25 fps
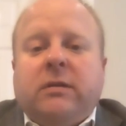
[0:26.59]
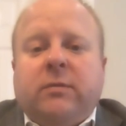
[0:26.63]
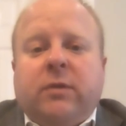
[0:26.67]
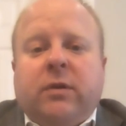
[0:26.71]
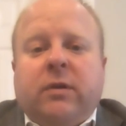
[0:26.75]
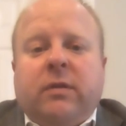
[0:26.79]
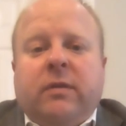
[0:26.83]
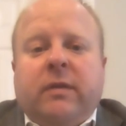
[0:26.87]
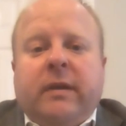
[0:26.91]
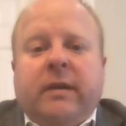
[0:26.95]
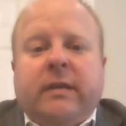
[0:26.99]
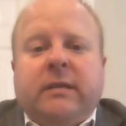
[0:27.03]
some
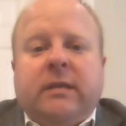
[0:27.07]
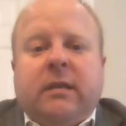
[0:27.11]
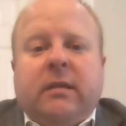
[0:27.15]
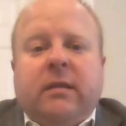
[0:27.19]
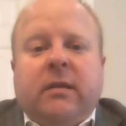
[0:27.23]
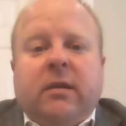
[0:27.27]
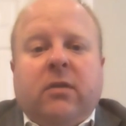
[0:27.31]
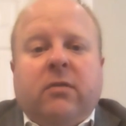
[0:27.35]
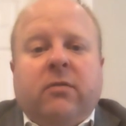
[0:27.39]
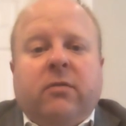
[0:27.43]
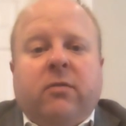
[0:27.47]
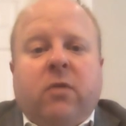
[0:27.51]
good things
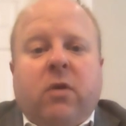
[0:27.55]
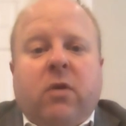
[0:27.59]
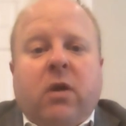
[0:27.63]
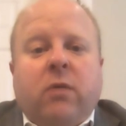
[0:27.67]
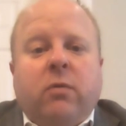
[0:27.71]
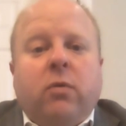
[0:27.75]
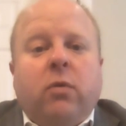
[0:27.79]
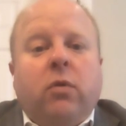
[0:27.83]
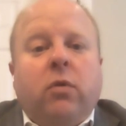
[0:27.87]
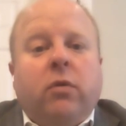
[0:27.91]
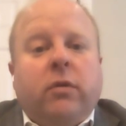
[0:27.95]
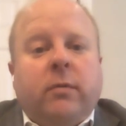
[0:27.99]
in there for
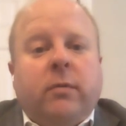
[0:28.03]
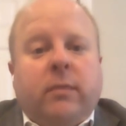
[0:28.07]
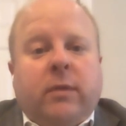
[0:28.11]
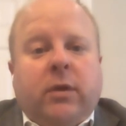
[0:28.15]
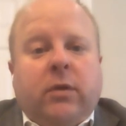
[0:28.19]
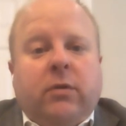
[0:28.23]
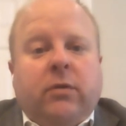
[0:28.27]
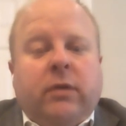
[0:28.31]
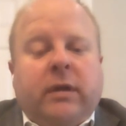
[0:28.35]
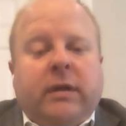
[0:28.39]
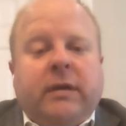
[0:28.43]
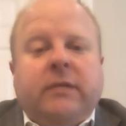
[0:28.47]
our rural
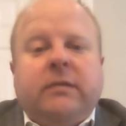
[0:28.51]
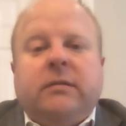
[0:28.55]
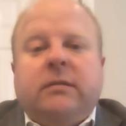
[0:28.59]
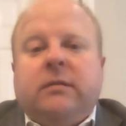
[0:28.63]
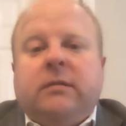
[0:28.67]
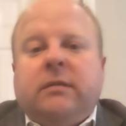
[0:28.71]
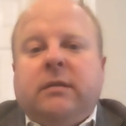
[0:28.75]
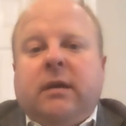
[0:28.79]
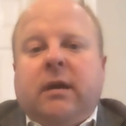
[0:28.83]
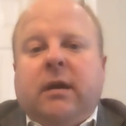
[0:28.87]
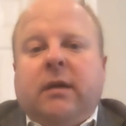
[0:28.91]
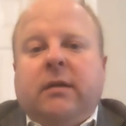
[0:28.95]

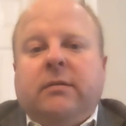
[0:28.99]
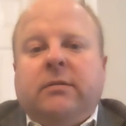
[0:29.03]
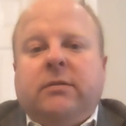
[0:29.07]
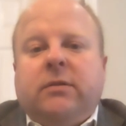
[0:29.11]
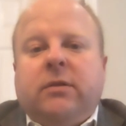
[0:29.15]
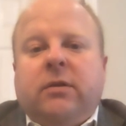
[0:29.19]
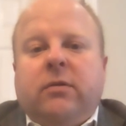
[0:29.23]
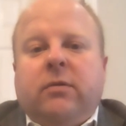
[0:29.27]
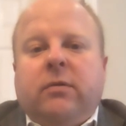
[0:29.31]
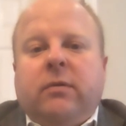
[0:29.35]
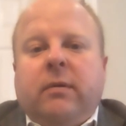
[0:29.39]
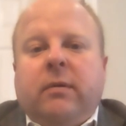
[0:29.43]
communities. Uh,
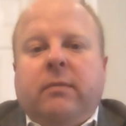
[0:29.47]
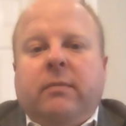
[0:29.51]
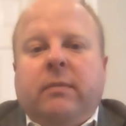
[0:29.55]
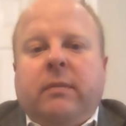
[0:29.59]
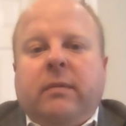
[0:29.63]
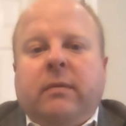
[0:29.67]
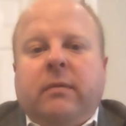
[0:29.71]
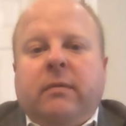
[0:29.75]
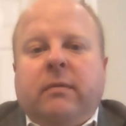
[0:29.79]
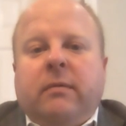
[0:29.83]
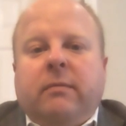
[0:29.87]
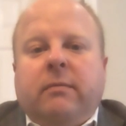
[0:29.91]
so the
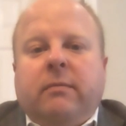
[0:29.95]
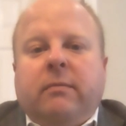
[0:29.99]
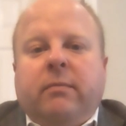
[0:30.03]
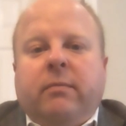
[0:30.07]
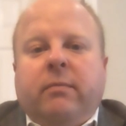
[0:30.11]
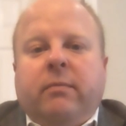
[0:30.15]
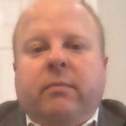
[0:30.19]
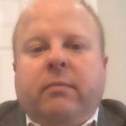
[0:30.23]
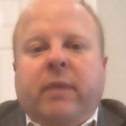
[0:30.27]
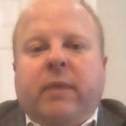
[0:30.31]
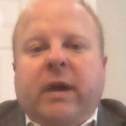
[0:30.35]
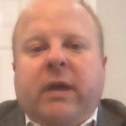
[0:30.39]

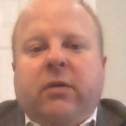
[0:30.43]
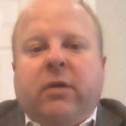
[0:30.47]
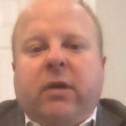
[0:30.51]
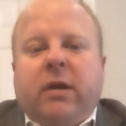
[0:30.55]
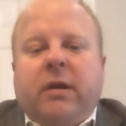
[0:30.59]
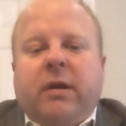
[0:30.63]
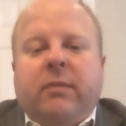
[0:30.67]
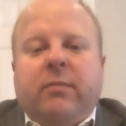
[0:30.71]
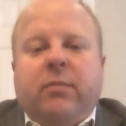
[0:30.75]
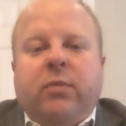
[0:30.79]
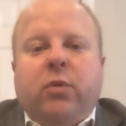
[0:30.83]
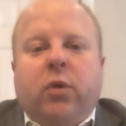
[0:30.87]

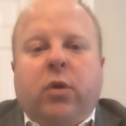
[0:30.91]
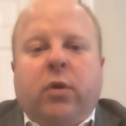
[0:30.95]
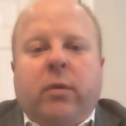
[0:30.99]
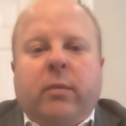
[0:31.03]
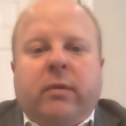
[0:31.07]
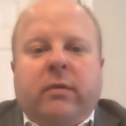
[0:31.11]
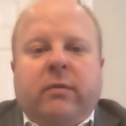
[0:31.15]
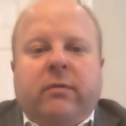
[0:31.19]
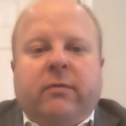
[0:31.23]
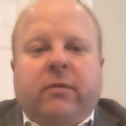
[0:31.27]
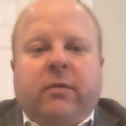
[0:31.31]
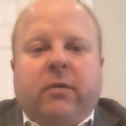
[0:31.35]
better
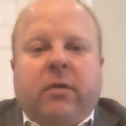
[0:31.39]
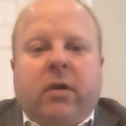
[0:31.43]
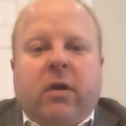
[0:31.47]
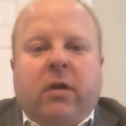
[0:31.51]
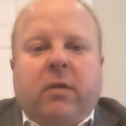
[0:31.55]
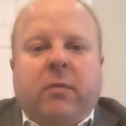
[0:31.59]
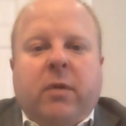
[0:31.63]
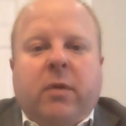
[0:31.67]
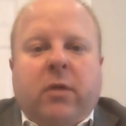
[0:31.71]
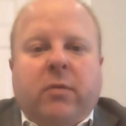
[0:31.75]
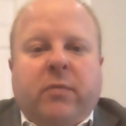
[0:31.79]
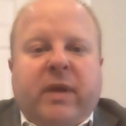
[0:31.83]
unemployment for
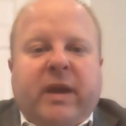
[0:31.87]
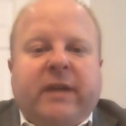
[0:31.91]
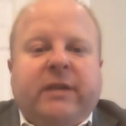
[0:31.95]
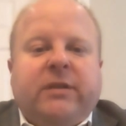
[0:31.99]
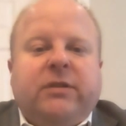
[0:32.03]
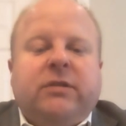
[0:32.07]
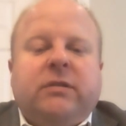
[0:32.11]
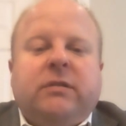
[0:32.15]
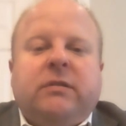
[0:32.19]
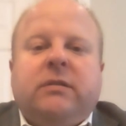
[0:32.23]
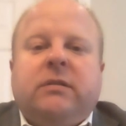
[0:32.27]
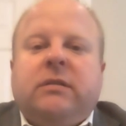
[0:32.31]
our, our
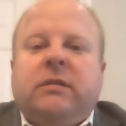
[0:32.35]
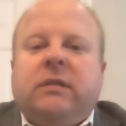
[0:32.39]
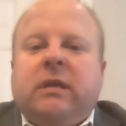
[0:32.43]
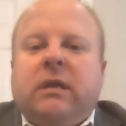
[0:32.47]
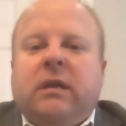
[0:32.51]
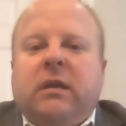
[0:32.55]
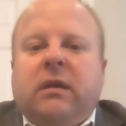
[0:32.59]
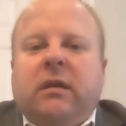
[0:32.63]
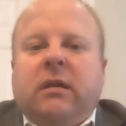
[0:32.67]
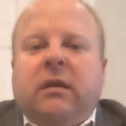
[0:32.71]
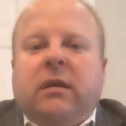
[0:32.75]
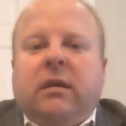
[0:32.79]
patients,
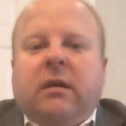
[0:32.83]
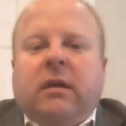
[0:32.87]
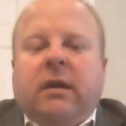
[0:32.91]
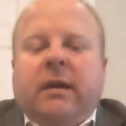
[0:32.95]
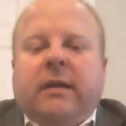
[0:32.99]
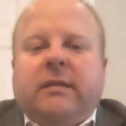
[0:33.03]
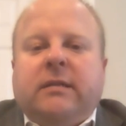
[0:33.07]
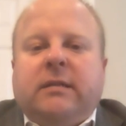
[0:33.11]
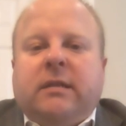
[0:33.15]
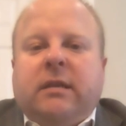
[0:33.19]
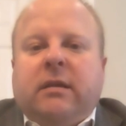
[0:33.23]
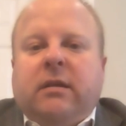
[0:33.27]

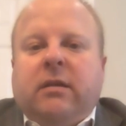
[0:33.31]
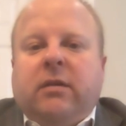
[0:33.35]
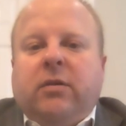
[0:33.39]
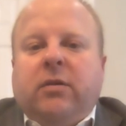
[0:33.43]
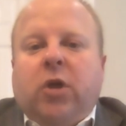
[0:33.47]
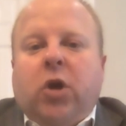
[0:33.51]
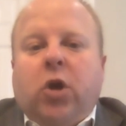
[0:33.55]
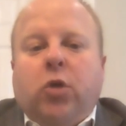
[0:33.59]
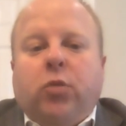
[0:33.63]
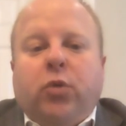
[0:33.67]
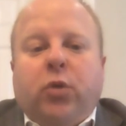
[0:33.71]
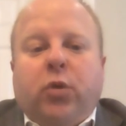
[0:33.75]

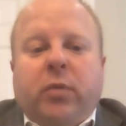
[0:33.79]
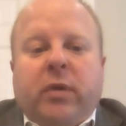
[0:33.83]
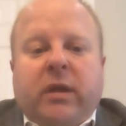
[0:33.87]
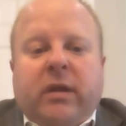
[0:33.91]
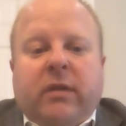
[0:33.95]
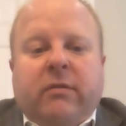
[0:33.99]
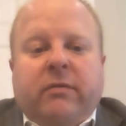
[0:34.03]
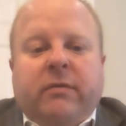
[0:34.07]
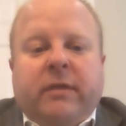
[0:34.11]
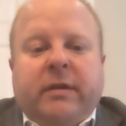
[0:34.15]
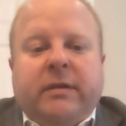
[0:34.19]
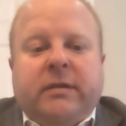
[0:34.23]
extended COBRA
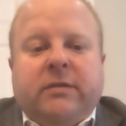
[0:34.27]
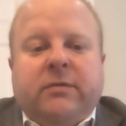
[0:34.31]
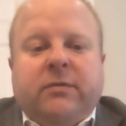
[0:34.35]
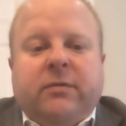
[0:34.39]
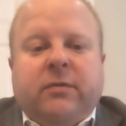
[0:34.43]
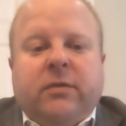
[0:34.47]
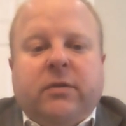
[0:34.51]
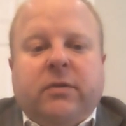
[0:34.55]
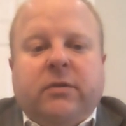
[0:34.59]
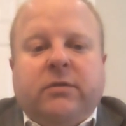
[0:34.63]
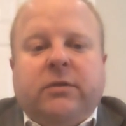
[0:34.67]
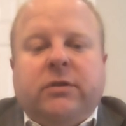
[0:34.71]
benefits
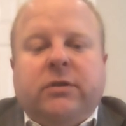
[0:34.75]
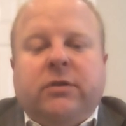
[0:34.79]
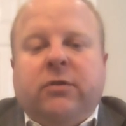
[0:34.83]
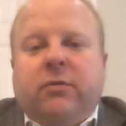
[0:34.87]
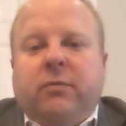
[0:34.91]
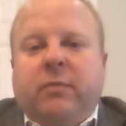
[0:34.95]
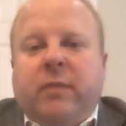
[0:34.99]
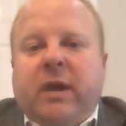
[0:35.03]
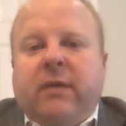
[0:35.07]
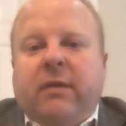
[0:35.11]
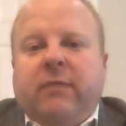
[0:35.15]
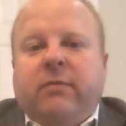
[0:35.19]
for those
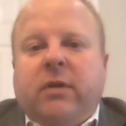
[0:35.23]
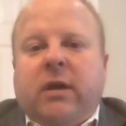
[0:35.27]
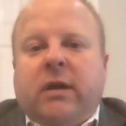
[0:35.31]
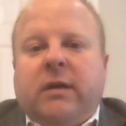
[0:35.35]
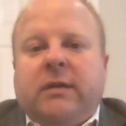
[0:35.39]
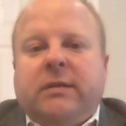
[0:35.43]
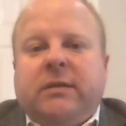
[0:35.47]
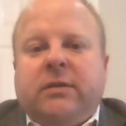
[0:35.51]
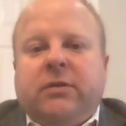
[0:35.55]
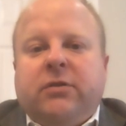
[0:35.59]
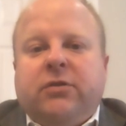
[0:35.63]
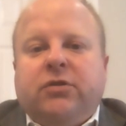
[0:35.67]
who may have
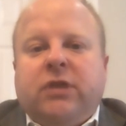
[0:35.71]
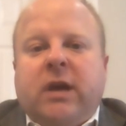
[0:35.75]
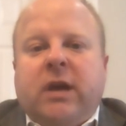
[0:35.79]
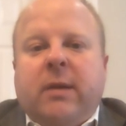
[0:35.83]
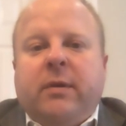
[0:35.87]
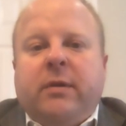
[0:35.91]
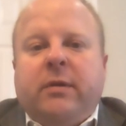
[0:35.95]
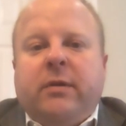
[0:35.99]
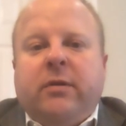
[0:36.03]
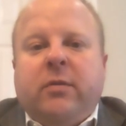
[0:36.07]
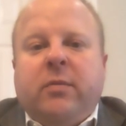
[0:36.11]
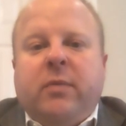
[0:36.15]
lost their
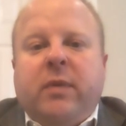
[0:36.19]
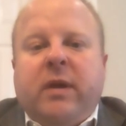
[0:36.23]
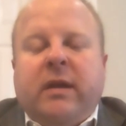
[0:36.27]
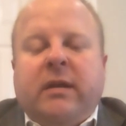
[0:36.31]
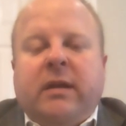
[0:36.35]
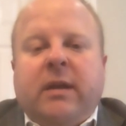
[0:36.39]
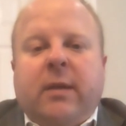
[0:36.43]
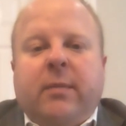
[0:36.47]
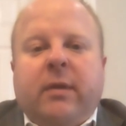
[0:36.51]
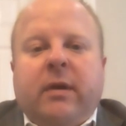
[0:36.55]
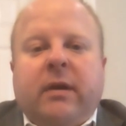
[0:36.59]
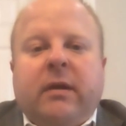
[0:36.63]
job under the
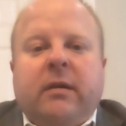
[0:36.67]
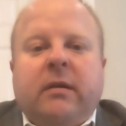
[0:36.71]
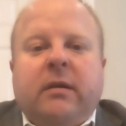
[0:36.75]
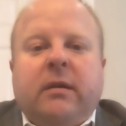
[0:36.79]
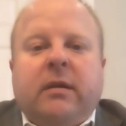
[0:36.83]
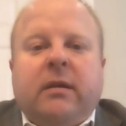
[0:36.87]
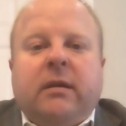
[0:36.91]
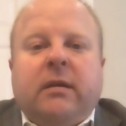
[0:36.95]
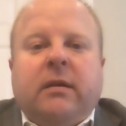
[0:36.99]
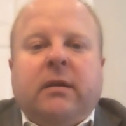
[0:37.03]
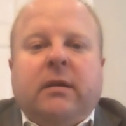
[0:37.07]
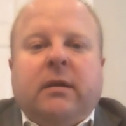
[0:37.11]
pandemic.
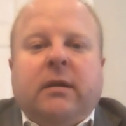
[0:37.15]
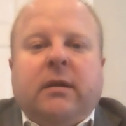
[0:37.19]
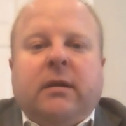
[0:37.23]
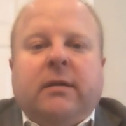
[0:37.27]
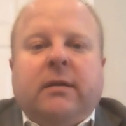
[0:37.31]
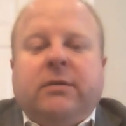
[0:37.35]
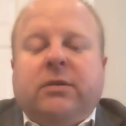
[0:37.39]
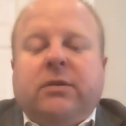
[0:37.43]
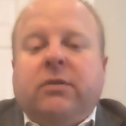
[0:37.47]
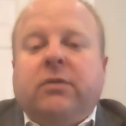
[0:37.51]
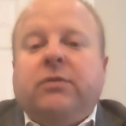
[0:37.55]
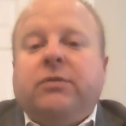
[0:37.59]

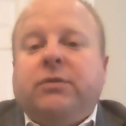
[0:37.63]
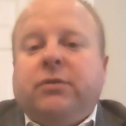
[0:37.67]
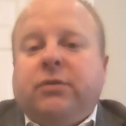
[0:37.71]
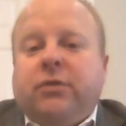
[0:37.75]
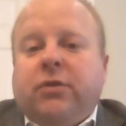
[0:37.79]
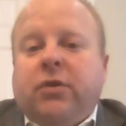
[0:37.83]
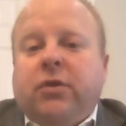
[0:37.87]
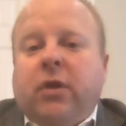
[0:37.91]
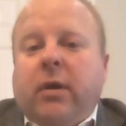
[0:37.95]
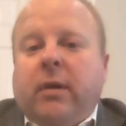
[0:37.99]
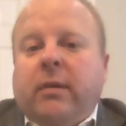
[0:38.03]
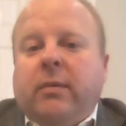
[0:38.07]
Uh, so those are
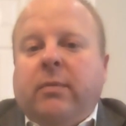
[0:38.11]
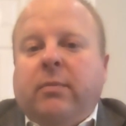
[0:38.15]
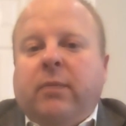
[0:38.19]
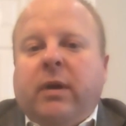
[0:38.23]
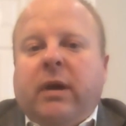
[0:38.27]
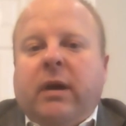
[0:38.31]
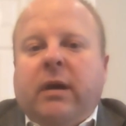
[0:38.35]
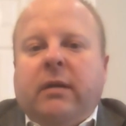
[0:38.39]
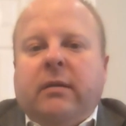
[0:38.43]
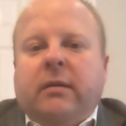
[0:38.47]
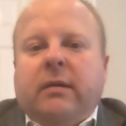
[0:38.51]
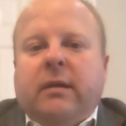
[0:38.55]
good,
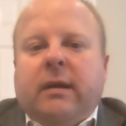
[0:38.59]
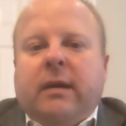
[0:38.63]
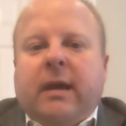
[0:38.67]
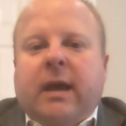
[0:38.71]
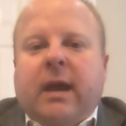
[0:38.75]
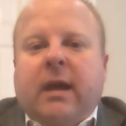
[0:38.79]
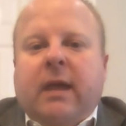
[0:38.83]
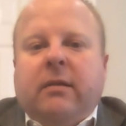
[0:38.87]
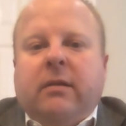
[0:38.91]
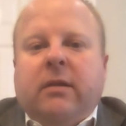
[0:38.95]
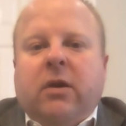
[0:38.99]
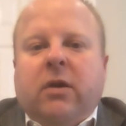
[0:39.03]
but
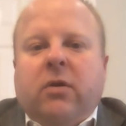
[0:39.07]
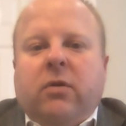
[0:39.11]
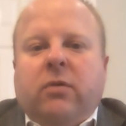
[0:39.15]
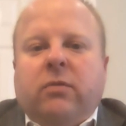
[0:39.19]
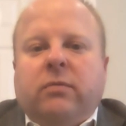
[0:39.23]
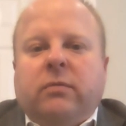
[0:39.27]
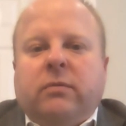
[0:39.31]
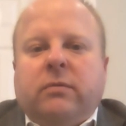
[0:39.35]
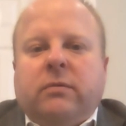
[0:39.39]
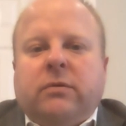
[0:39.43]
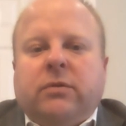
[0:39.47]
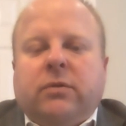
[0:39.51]
again,
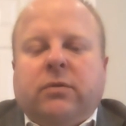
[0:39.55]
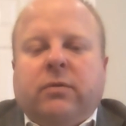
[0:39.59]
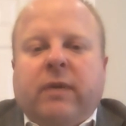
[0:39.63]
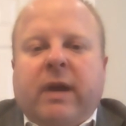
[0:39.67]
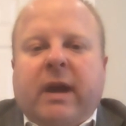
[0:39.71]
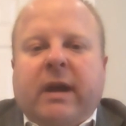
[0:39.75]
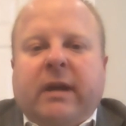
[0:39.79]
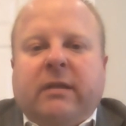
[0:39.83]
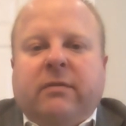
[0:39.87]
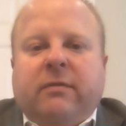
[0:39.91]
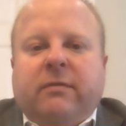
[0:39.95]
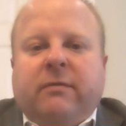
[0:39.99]
no
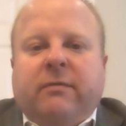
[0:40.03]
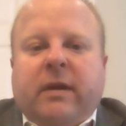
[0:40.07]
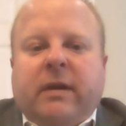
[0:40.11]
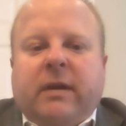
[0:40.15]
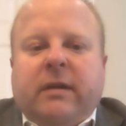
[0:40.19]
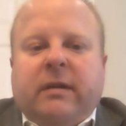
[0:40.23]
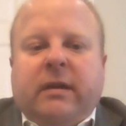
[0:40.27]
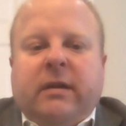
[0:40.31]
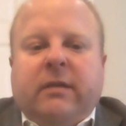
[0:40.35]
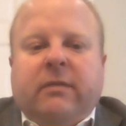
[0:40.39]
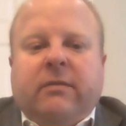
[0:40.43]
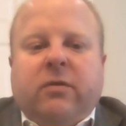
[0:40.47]
direct
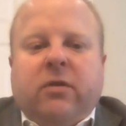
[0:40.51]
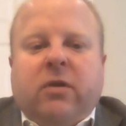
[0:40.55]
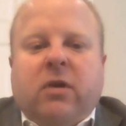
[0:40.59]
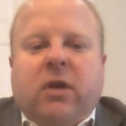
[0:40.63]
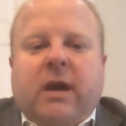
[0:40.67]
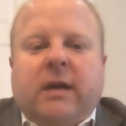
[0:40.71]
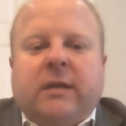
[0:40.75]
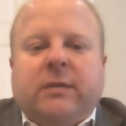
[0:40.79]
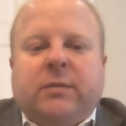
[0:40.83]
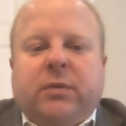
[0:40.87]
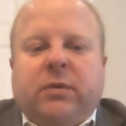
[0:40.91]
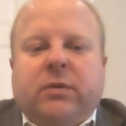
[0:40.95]
funding for
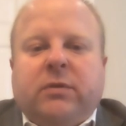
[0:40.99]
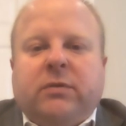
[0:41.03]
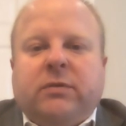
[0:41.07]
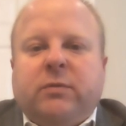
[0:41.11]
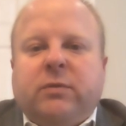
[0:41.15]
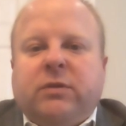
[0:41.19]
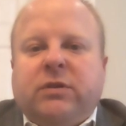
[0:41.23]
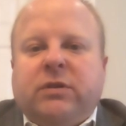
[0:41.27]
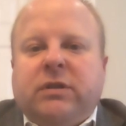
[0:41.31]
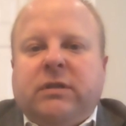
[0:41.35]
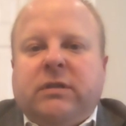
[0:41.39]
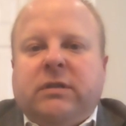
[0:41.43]
hospitals,
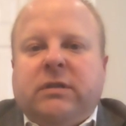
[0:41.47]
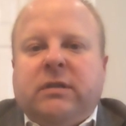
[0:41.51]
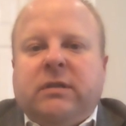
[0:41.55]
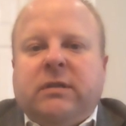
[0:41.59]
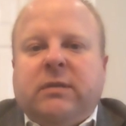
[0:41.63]
which is